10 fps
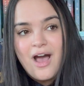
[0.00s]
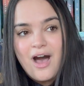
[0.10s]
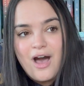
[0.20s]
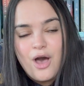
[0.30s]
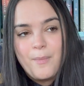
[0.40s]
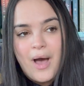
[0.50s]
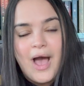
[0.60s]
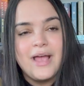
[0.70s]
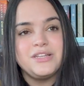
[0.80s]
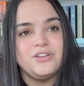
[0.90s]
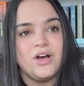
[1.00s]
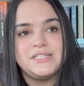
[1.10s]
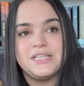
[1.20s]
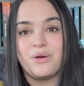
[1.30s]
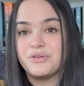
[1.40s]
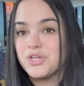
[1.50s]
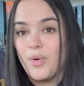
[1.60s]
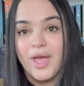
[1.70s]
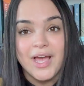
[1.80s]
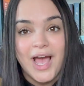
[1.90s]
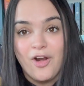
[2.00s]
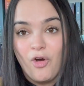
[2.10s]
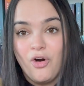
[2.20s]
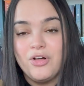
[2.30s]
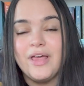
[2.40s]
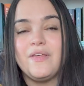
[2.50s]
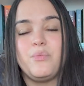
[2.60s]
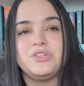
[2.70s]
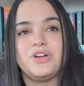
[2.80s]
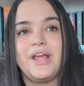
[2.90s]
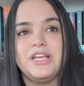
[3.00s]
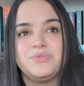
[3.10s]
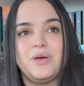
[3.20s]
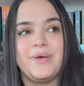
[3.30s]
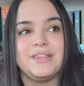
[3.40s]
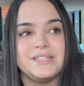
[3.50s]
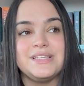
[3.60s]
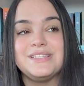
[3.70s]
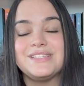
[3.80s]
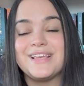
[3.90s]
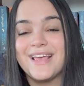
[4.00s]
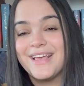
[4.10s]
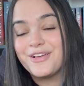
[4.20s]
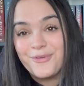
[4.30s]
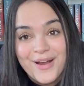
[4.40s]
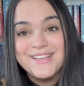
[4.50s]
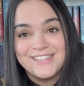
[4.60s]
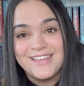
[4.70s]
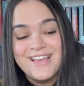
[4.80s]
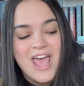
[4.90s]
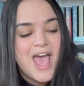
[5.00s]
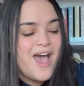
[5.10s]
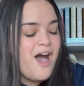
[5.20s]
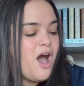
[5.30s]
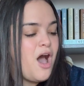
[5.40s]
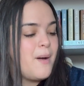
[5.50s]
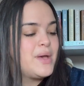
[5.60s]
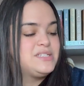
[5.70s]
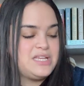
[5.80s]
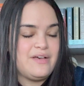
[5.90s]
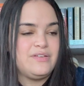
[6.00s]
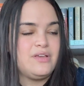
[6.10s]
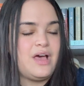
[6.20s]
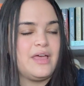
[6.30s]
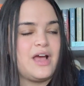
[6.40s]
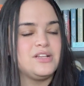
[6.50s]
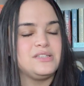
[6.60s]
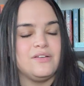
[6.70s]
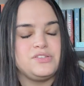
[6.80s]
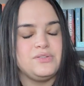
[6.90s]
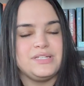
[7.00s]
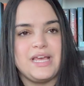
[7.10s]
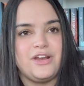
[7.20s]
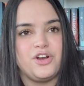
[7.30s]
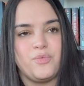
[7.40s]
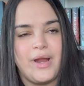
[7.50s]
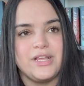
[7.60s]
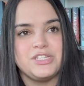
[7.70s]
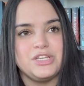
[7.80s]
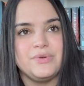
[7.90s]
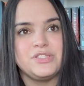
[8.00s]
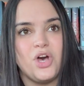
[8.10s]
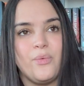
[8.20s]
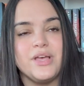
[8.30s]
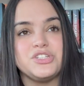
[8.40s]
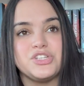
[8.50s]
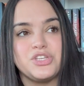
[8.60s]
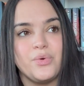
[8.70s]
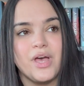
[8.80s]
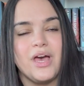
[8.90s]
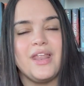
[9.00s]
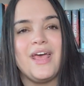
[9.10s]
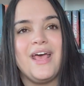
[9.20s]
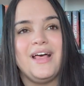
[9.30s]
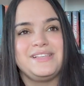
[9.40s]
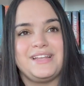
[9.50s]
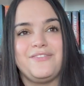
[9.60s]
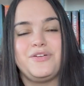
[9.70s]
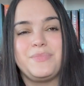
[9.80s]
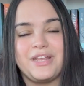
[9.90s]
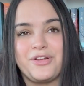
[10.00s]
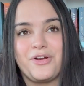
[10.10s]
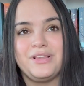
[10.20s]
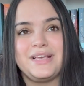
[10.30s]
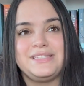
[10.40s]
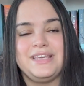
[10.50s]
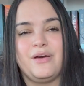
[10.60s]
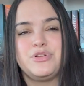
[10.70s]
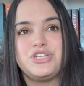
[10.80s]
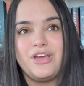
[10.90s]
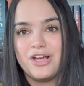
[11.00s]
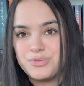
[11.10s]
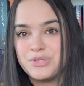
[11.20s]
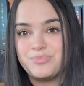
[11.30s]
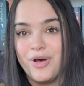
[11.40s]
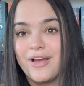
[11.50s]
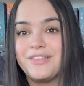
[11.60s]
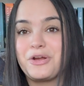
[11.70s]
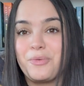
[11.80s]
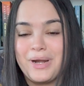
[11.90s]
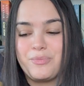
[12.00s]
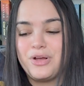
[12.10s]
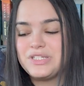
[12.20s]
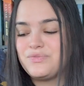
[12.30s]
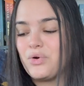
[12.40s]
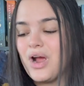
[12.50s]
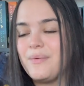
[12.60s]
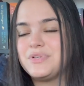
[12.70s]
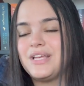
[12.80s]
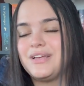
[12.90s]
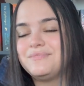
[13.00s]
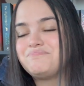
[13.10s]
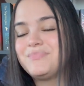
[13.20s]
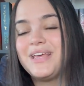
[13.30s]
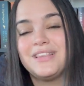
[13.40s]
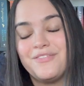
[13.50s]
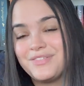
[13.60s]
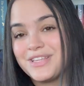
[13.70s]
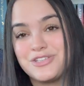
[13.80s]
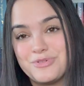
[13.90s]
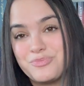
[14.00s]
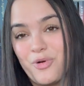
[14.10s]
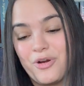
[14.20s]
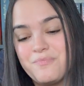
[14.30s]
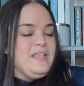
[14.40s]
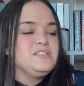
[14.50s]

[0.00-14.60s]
I did not see where I was going at all, and then when we started getting into it, I'm like, this is crazy. Definitely, like, I just love Sue Lin Tan and her writing too. It's always just so good. So after meeting her and like seeing how much she gushed with this book and like her writing process for it, I'm just like in love with it so much more.